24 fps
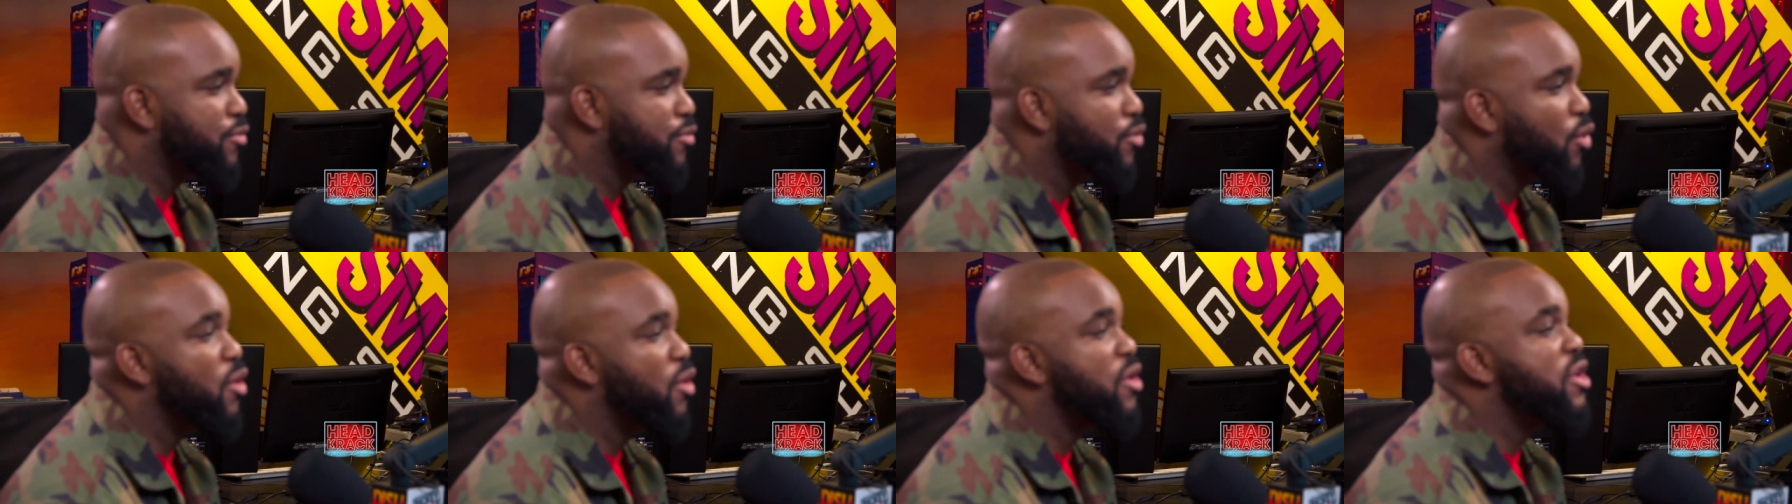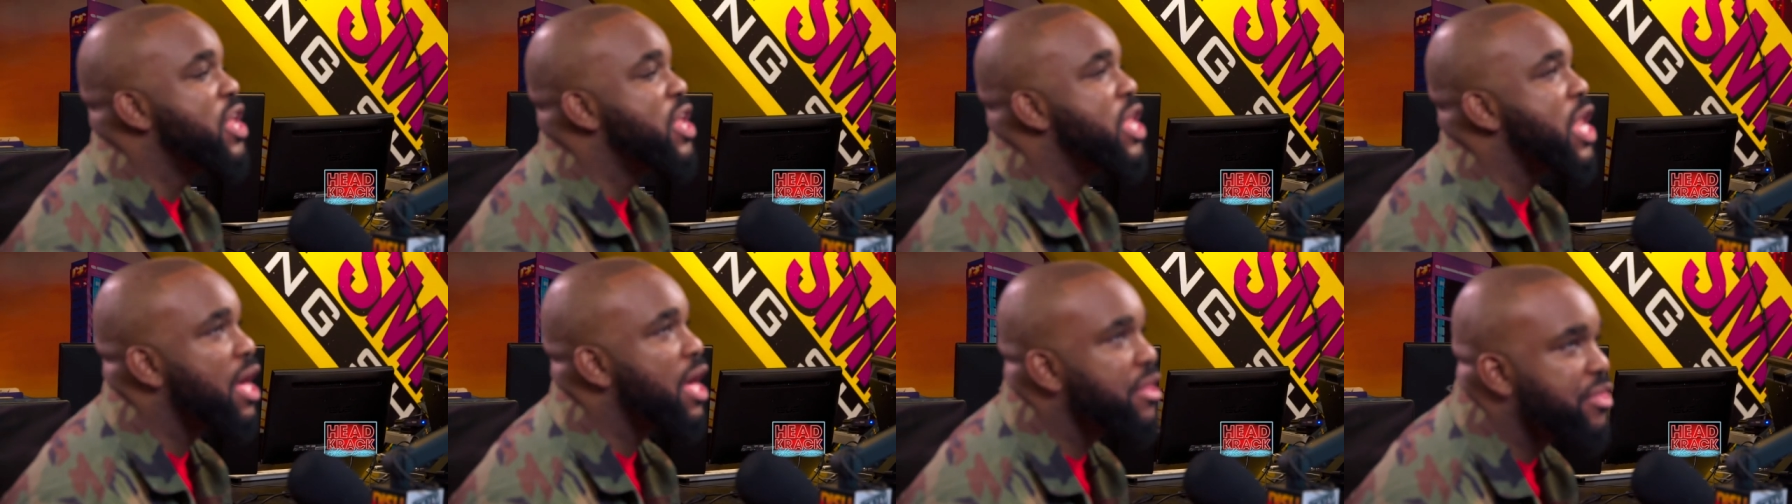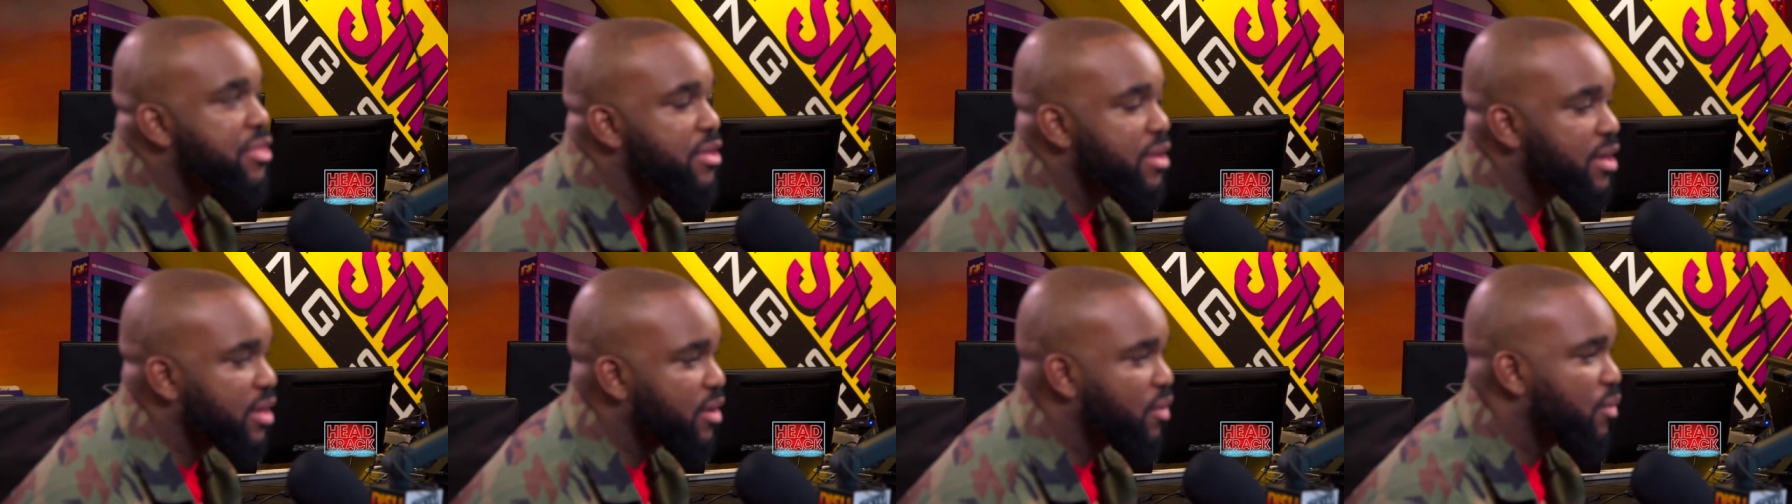for
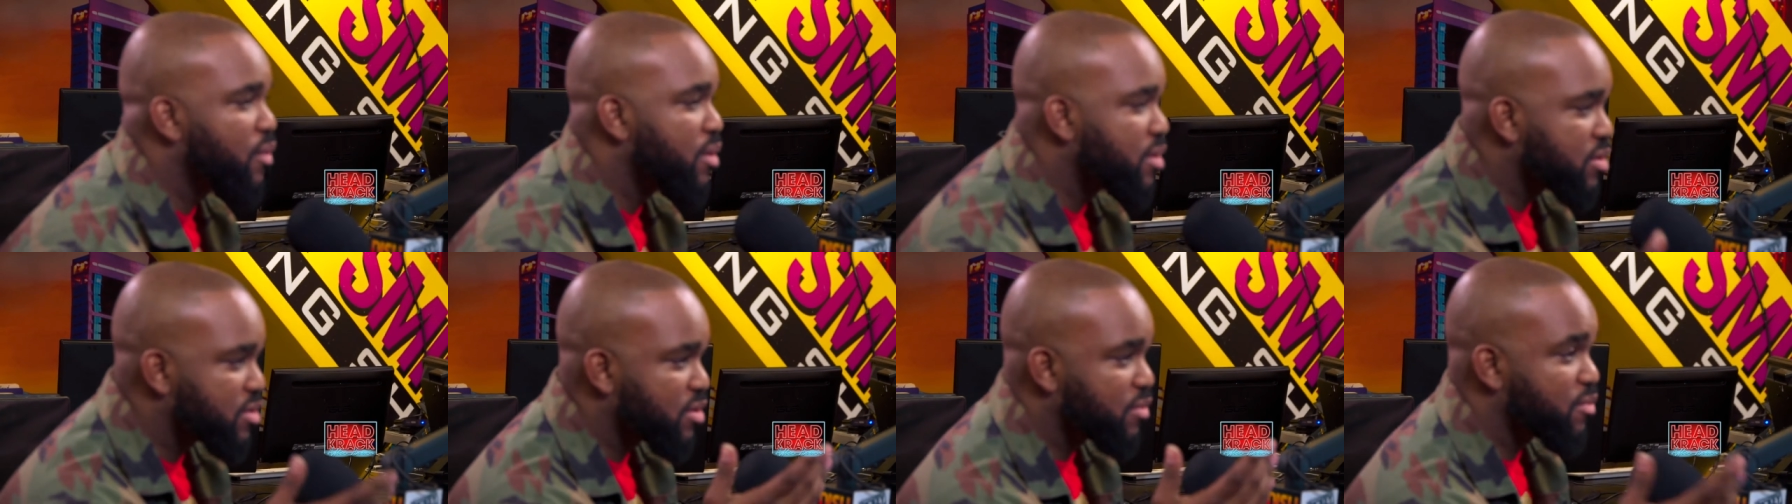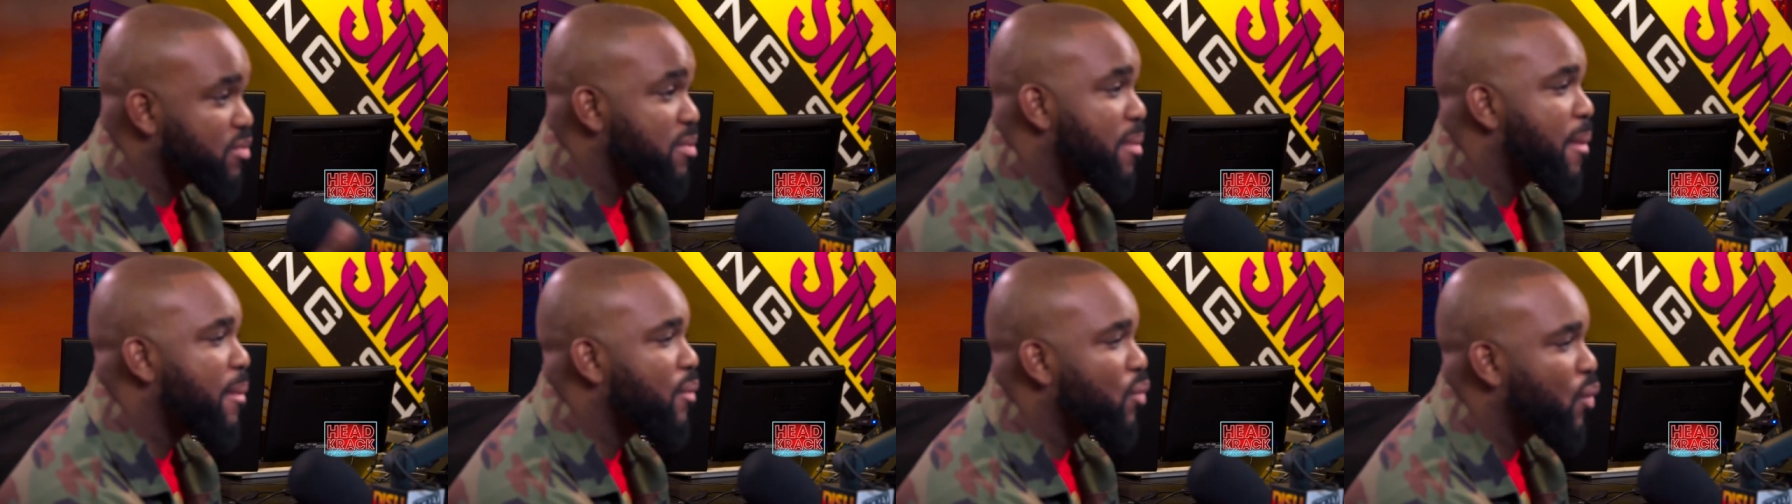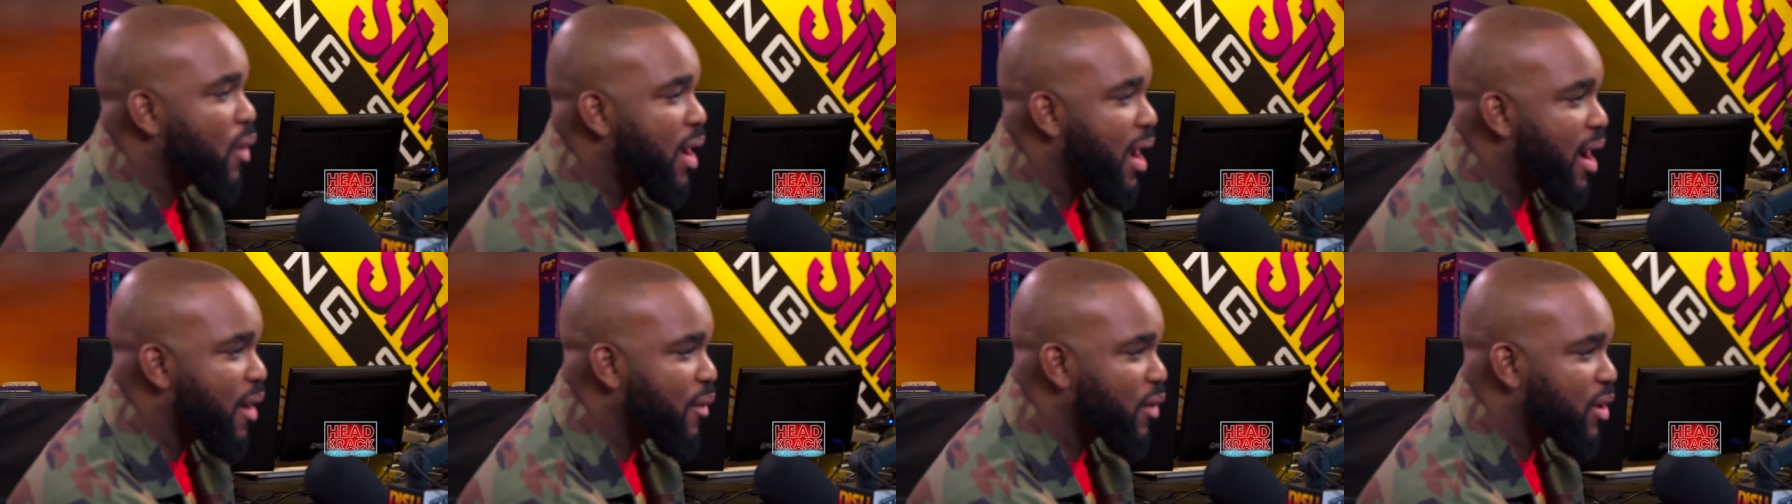nothing was, you remember
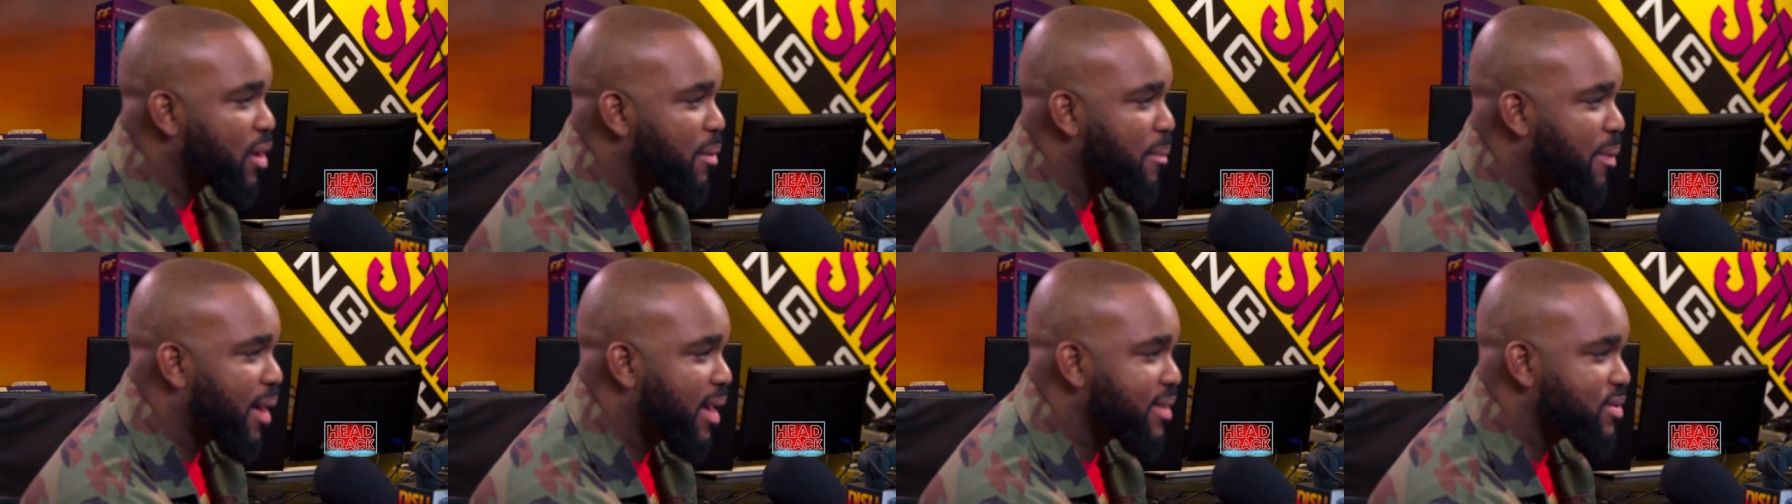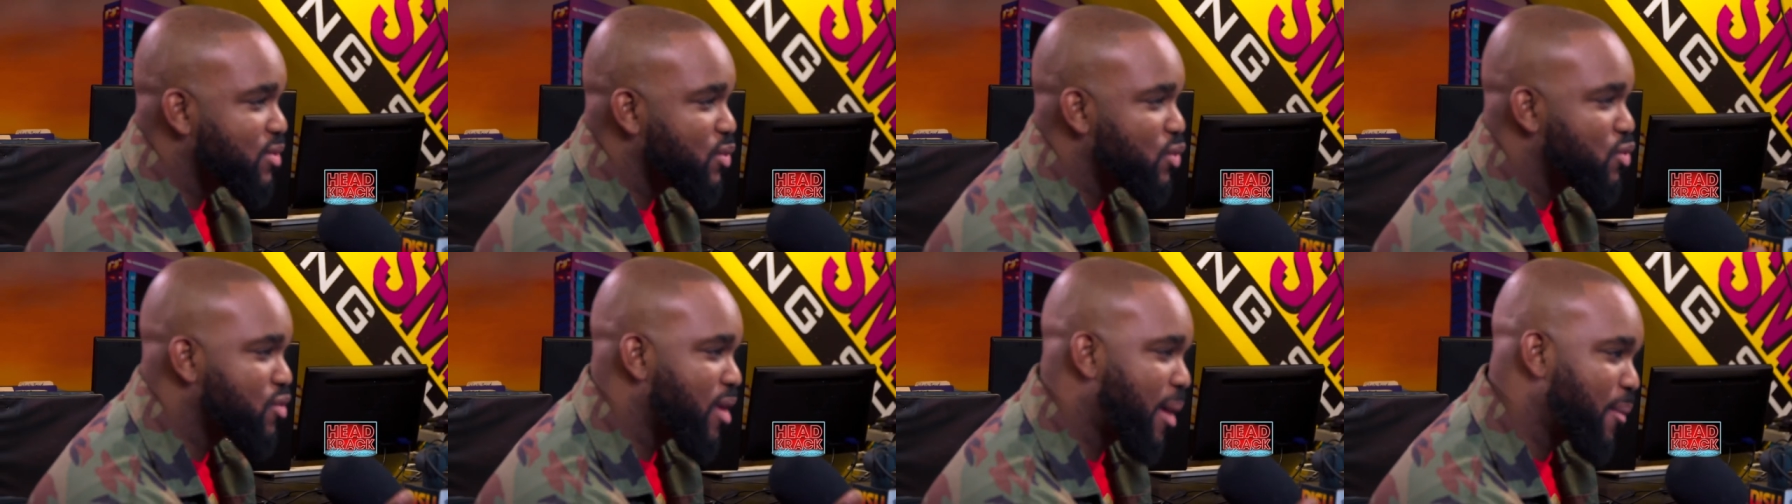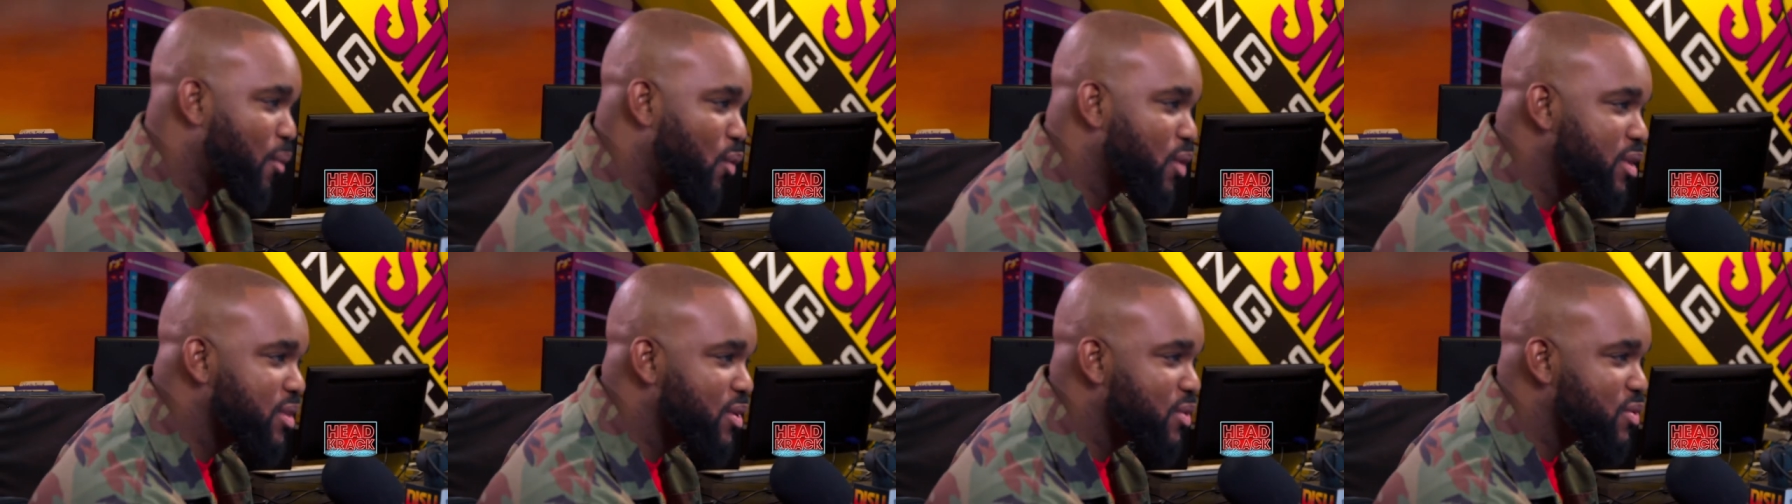when Erykah Badu dropped
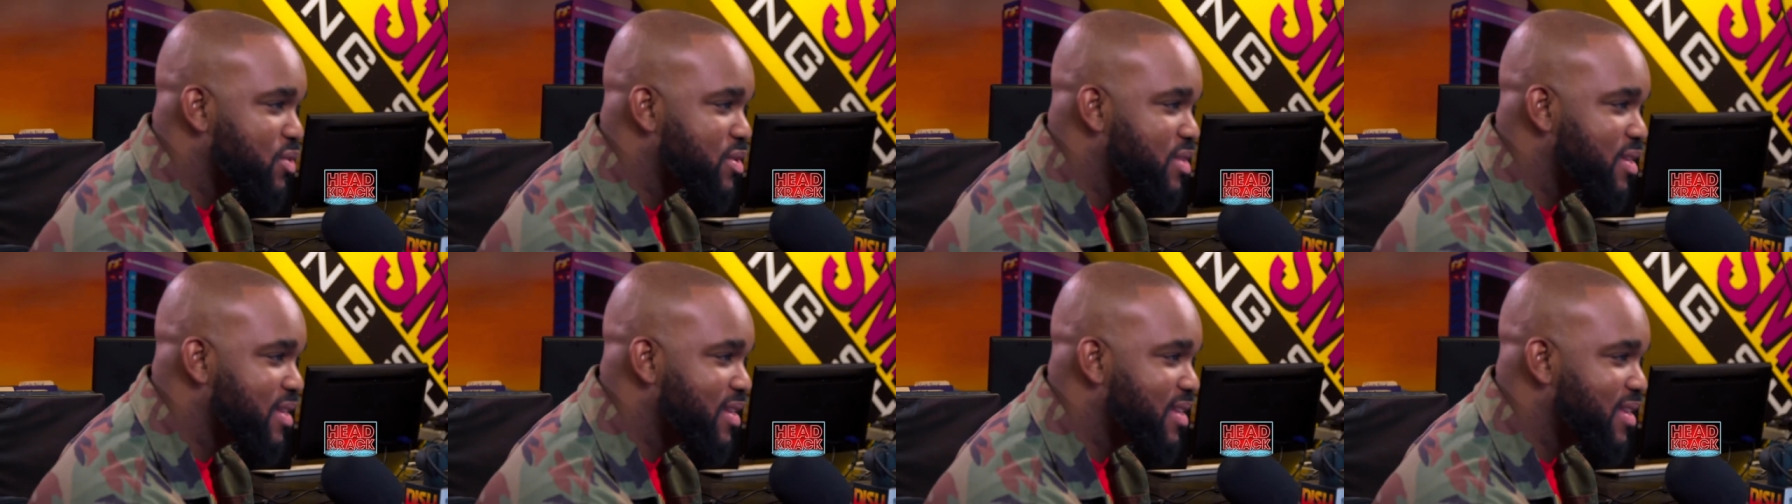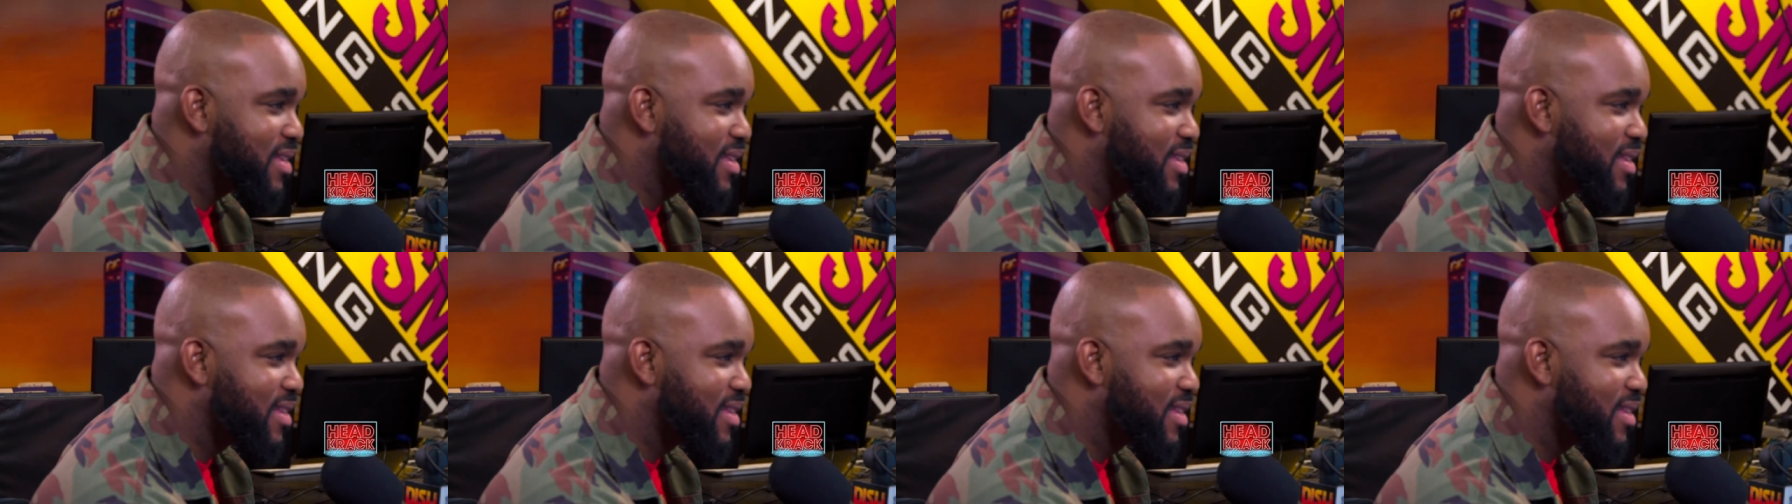Window Seat?